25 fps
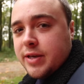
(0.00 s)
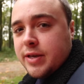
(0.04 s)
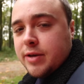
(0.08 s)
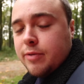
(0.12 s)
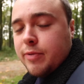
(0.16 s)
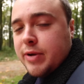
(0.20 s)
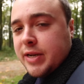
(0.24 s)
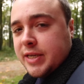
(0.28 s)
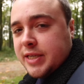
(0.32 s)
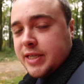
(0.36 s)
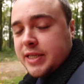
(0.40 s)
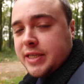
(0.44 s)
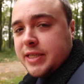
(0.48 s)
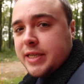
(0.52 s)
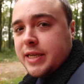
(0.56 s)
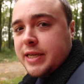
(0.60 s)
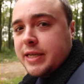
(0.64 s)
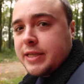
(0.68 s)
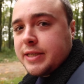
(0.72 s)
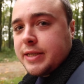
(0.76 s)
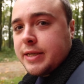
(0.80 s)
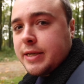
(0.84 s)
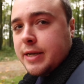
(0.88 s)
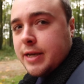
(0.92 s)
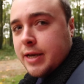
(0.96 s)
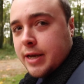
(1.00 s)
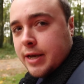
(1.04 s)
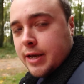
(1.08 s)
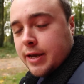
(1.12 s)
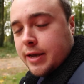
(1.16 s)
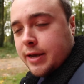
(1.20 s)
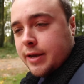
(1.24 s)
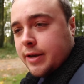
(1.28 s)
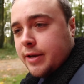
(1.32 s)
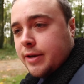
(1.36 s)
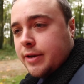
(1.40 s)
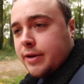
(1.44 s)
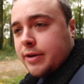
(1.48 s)
winter season.
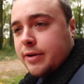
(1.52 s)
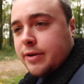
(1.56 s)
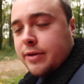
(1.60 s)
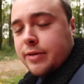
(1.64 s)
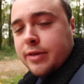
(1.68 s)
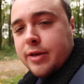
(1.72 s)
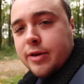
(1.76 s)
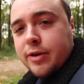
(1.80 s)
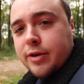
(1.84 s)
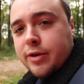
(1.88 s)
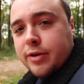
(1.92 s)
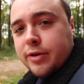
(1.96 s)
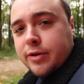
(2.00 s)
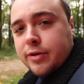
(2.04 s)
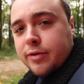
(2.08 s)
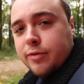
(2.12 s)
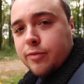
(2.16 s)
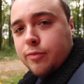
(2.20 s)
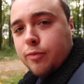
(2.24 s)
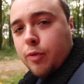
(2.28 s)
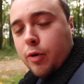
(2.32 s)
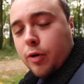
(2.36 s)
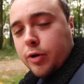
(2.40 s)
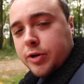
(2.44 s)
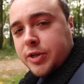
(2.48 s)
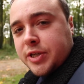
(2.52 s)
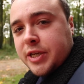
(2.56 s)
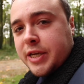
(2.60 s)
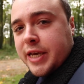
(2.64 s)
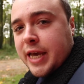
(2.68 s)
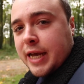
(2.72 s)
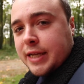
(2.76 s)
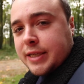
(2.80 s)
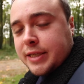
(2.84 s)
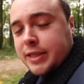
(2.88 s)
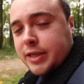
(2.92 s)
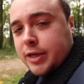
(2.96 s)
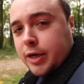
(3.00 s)
The water
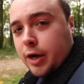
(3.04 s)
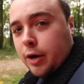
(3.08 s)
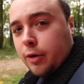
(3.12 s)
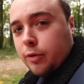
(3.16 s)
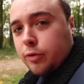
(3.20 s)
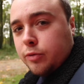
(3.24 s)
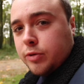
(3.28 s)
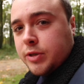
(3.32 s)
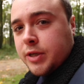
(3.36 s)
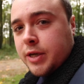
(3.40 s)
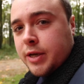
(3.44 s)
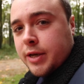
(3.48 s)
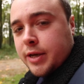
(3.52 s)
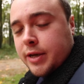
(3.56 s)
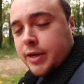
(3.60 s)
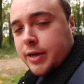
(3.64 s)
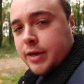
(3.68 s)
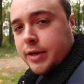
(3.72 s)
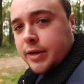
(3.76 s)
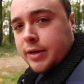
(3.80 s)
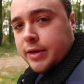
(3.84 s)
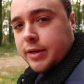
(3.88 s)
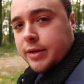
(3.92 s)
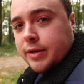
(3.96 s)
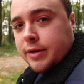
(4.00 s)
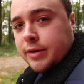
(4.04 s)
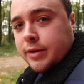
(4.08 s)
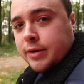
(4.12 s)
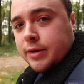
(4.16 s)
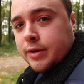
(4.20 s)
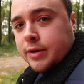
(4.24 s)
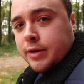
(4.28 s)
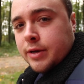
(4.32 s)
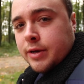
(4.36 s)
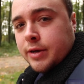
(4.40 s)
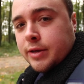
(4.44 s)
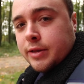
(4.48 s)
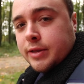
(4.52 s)
gets cold.
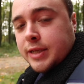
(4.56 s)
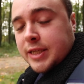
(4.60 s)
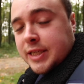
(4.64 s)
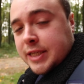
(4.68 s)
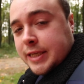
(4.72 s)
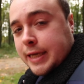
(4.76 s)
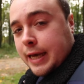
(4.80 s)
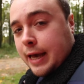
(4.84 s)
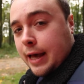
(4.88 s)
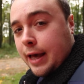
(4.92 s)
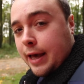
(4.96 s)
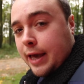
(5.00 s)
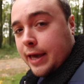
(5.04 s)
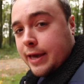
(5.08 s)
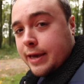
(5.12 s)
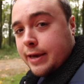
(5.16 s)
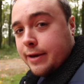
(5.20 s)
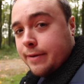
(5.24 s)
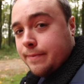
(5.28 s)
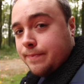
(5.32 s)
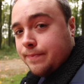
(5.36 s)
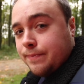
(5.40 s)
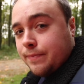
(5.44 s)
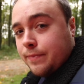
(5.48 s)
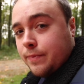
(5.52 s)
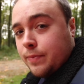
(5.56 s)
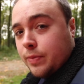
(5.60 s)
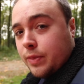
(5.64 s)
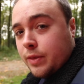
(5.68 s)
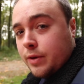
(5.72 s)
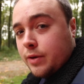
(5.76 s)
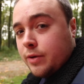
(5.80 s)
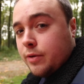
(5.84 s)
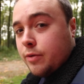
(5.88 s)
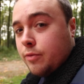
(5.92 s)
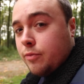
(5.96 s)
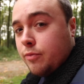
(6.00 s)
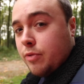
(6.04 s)
The sky
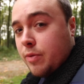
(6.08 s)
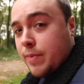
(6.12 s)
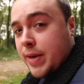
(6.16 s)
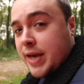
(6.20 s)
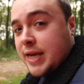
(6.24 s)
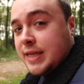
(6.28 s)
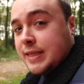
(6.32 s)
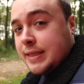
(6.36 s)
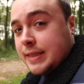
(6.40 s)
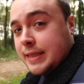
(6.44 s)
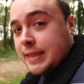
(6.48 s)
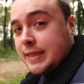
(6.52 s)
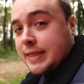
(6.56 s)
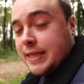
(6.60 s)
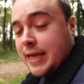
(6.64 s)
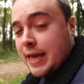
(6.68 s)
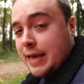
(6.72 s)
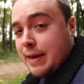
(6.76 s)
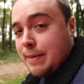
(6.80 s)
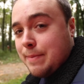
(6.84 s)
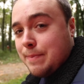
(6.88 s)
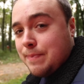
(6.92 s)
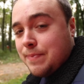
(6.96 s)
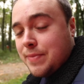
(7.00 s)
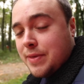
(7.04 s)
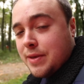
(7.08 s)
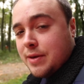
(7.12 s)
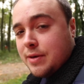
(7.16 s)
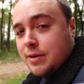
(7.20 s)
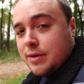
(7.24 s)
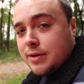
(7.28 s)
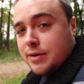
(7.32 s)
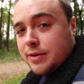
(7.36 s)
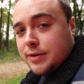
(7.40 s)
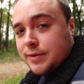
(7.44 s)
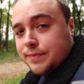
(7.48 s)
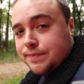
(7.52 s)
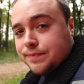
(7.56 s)
remains the same.
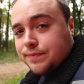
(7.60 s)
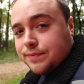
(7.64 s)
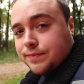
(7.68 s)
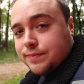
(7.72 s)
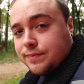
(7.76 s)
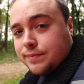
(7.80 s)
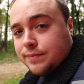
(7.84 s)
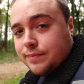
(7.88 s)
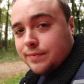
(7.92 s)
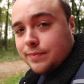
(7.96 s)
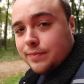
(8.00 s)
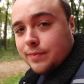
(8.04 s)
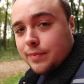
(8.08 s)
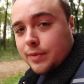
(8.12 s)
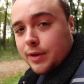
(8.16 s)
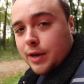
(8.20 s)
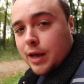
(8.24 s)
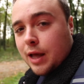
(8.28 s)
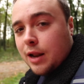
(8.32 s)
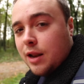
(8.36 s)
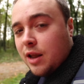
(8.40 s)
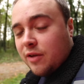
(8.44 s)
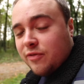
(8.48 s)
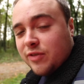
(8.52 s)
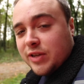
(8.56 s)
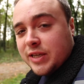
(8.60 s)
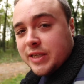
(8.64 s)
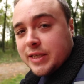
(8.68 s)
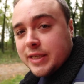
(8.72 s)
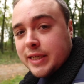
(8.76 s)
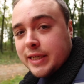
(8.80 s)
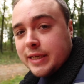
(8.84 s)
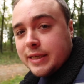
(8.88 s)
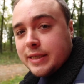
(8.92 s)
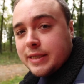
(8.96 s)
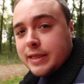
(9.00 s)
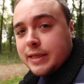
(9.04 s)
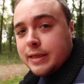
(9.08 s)
A lovely
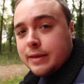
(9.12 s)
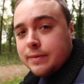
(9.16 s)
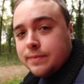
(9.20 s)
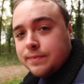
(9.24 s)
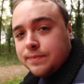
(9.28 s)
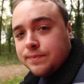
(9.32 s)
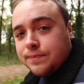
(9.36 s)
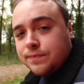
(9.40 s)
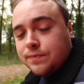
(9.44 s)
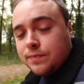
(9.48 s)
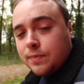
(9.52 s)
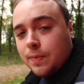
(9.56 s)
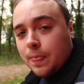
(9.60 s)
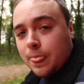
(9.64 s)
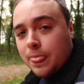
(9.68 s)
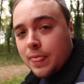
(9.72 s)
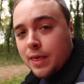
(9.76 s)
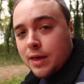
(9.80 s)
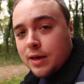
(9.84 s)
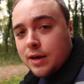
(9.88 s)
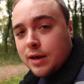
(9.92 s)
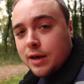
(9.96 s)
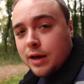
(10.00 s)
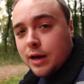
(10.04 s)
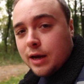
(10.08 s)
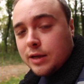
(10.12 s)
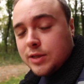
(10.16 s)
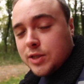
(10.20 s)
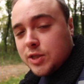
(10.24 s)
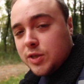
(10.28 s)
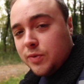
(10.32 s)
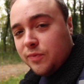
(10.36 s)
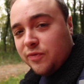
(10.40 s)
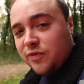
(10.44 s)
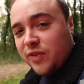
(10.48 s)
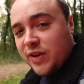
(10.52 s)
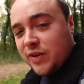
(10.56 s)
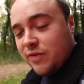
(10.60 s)
season. And
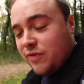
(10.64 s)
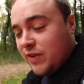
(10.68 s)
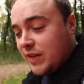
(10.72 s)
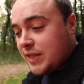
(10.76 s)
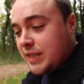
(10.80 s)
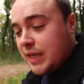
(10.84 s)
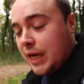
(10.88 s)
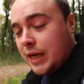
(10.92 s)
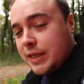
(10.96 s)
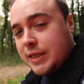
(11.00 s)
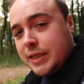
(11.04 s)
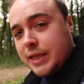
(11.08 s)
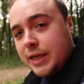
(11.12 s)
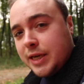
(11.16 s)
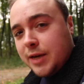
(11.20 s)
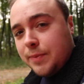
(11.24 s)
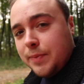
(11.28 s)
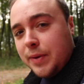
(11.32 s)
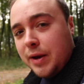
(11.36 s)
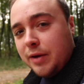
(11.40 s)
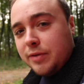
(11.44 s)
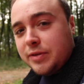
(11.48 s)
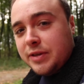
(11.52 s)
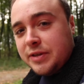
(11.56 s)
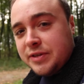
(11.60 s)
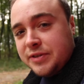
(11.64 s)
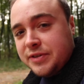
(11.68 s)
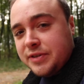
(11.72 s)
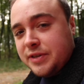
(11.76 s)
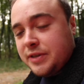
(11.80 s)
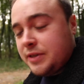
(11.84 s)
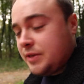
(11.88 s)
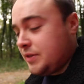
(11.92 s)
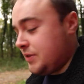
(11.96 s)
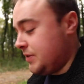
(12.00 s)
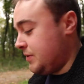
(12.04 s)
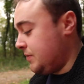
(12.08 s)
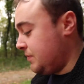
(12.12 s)
something fantastic about this
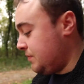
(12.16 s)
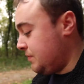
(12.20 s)
season